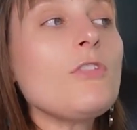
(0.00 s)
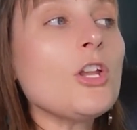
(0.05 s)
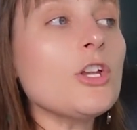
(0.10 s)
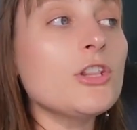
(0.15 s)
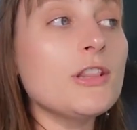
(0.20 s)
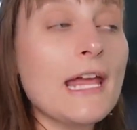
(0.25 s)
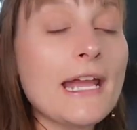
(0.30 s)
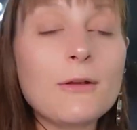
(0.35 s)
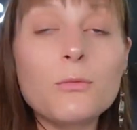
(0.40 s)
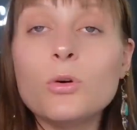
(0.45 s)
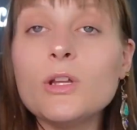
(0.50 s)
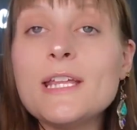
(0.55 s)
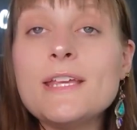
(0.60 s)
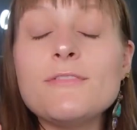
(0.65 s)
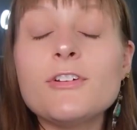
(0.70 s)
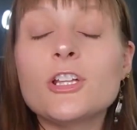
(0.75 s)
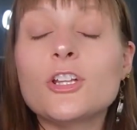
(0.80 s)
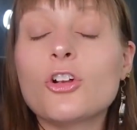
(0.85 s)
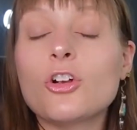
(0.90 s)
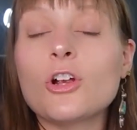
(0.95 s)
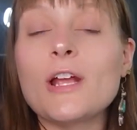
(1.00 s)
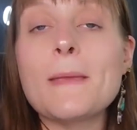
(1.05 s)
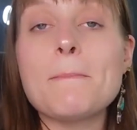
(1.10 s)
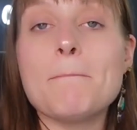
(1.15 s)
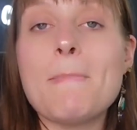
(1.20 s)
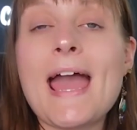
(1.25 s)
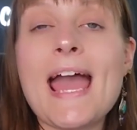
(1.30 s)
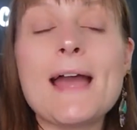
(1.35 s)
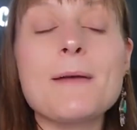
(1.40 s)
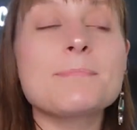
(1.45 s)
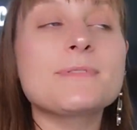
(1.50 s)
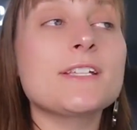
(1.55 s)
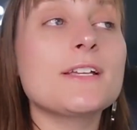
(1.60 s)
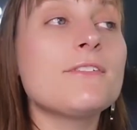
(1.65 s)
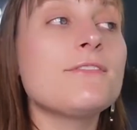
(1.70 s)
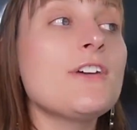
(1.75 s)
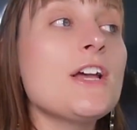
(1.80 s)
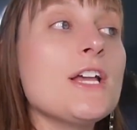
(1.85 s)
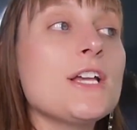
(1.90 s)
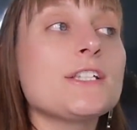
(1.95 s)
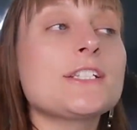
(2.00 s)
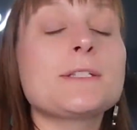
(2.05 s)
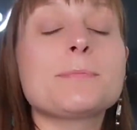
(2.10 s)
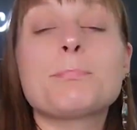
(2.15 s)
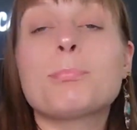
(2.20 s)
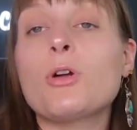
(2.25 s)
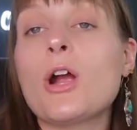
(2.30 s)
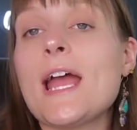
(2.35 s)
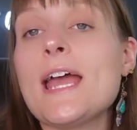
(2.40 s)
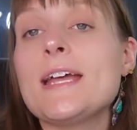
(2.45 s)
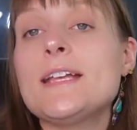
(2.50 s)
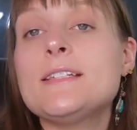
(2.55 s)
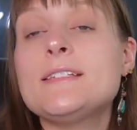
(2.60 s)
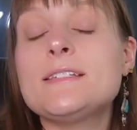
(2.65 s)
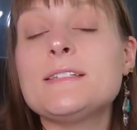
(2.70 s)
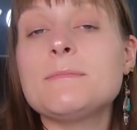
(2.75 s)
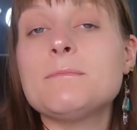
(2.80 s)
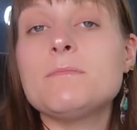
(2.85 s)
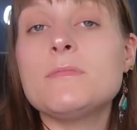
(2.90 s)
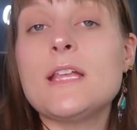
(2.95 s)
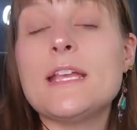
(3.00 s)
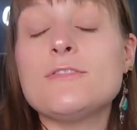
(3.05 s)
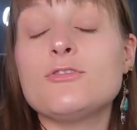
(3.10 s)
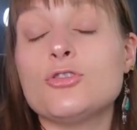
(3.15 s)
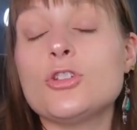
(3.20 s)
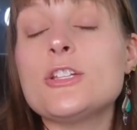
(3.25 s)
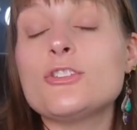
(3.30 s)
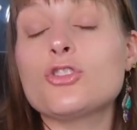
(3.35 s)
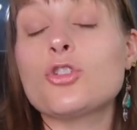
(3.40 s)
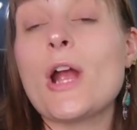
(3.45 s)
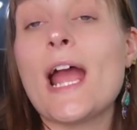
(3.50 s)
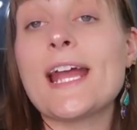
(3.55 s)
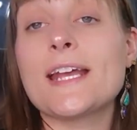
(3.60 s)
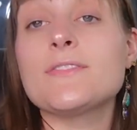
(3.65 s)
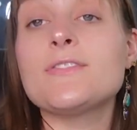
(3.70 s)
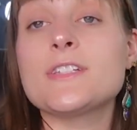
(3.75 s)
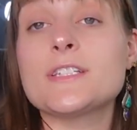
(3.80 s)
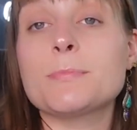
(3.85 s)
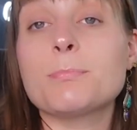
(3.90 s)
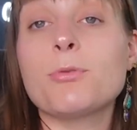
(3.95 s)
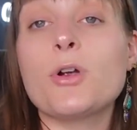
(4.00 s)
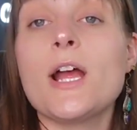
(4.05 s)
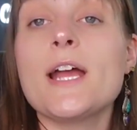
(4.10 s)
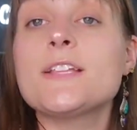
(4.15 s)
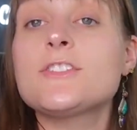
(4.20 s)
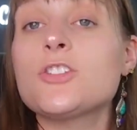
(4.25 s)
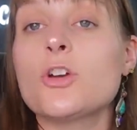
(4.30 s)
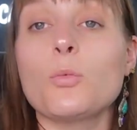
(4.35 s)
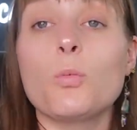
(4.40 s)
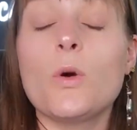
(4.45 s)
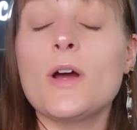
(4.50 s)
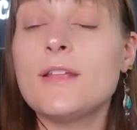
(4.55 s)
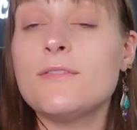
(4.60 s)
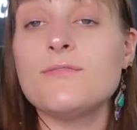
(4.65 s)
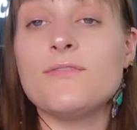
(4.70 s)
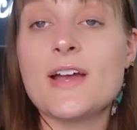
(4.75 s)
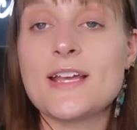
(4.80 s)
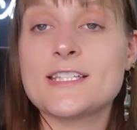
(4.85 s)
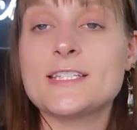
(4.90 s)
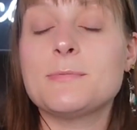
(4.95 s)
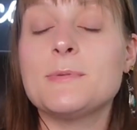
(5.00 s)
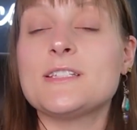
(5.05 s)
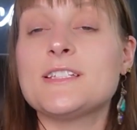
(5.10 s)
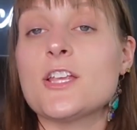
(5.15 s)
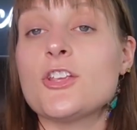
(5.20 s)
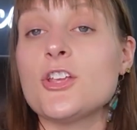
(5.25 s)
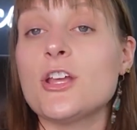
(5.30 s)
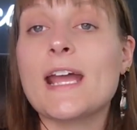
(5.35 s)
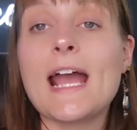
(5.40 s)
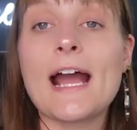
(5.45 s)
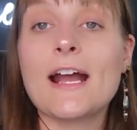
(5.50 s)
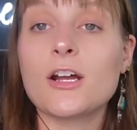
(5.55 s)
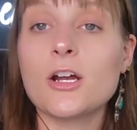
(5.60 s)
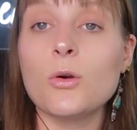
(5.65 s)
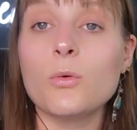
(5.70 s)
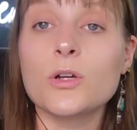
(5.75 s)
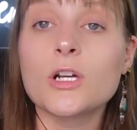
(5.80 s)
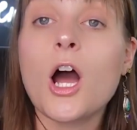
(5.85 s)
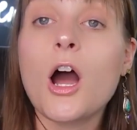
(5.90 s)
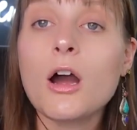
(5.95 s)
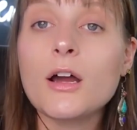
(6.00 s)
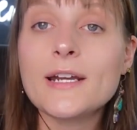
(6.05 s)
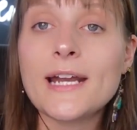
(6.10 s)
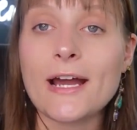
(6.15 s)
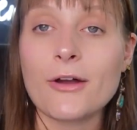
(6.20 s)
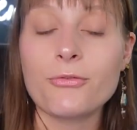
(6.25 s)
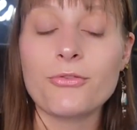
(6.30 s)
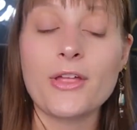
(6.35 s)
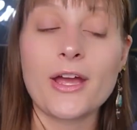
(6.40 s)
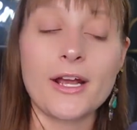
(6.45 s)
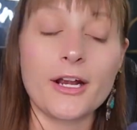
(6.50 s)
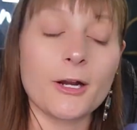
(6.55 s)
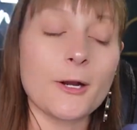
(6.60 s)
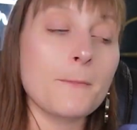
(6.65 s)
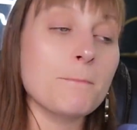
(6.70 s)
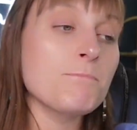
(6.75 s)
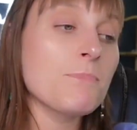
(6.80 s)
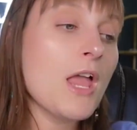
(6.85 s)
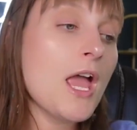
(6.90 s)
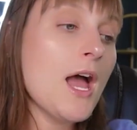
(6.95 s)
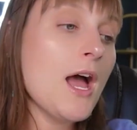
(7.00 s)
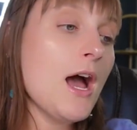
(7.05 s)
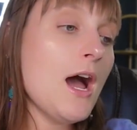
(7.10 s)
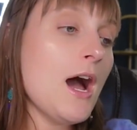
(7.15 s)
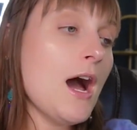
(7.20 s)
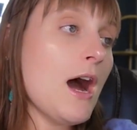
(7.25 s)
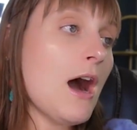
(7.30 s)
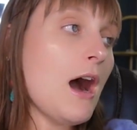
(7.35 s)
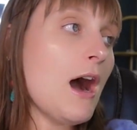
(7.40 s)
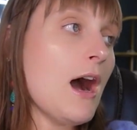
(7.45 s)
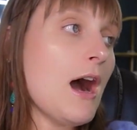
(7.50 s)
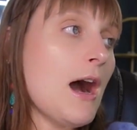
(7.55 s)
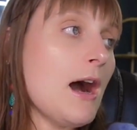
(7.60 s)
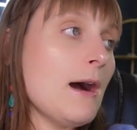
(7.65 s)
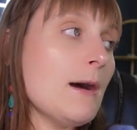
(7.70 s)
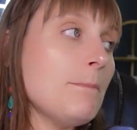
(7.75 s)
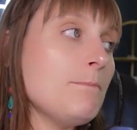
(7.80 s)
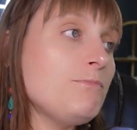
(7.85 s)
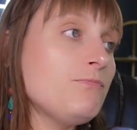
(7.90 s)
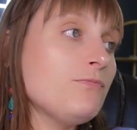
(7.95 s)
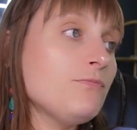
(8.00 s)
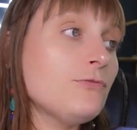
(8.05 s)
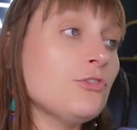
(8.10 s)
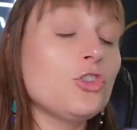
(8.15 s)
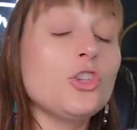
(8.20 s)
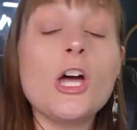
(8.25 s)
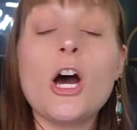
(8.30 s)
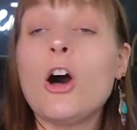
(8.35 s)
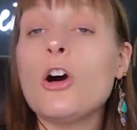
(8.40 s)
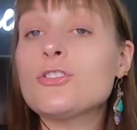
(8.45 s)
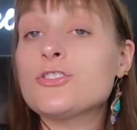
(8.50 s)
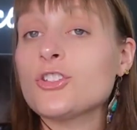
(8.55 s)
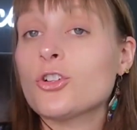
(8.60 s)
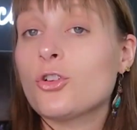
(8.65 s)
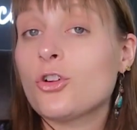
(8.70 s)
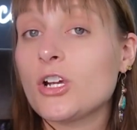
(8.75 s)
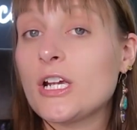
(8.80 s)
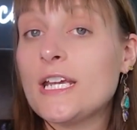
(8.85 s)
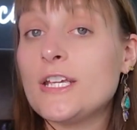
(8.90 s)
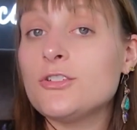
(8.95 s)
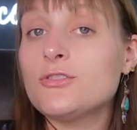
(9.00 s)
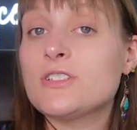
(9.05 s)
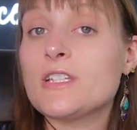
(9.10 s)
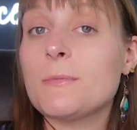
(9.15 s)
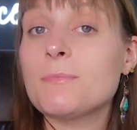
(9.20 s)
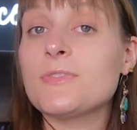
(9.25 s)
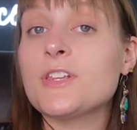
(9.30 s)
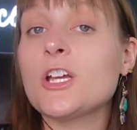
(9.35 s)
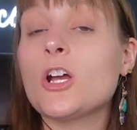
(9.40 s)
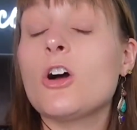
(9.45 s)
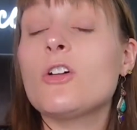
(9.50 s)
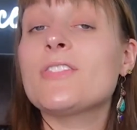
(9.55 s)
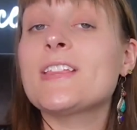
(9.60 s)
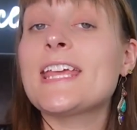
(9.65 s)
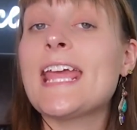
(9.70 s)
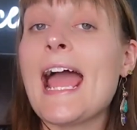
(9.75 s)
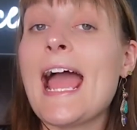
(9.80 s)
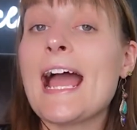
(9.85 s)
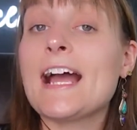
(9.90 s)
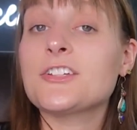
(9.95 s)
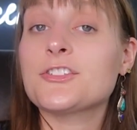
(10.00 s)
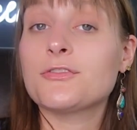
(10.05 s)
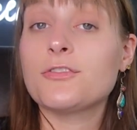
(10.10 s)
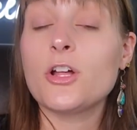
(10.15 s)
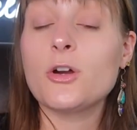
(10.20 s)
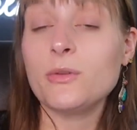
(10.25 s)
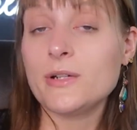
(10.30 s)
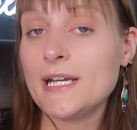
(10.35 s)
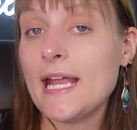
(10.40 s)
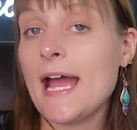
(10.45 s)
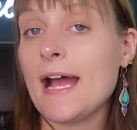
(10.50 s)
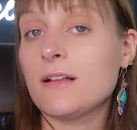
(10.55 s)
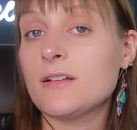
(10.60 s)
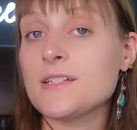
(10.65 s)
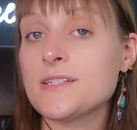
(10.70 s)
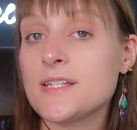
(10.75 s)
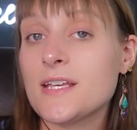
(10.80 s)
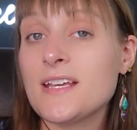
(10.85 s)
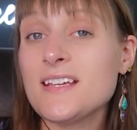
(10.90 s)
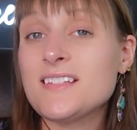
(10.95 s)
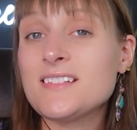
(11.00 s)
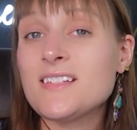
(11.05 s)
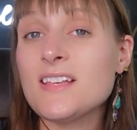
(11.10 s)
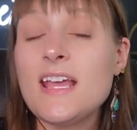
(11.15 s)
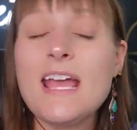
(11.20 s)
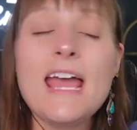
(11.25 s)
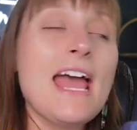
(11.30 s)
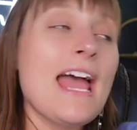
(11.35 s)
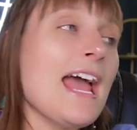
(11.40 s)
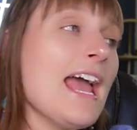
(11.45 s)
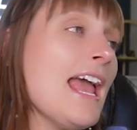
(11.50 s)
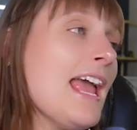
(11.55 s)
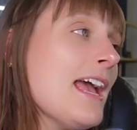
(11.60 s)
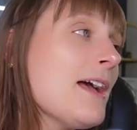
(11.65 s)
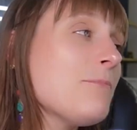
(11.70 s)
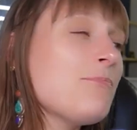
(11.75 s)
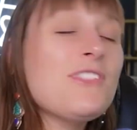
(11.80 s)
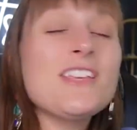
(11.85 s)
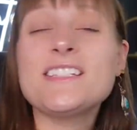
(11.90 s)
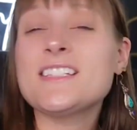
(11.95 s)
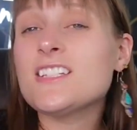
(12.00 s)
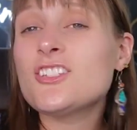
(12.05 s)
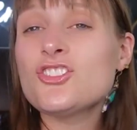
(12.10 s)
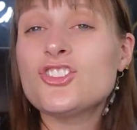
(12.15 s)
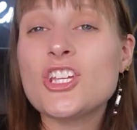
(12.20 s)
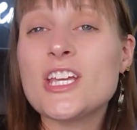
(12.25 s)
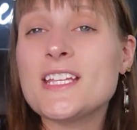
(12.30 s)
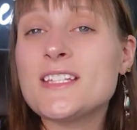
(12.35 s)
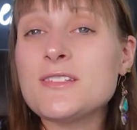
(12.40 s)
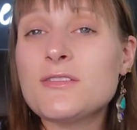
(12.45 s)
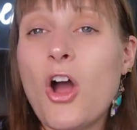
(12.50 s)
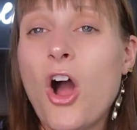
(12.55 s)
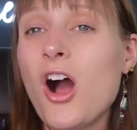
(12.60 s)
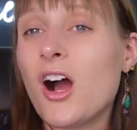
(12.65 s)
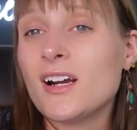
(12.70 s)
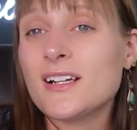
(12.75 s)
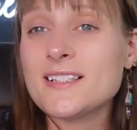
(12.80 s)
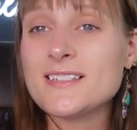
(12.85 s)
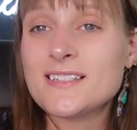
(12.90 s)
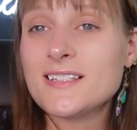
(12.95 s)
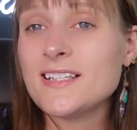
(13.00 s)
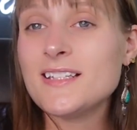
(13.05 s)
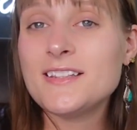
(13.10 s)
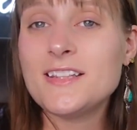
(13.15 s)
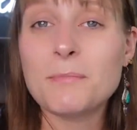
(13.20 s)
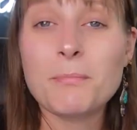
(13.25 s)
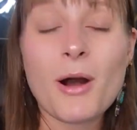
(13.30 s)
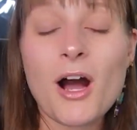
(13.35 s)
they will even create maps of spreads and tracking the spreads on what investments that you got going on out there. They'll also create you something called the cash flow analysis. And this is just honestly the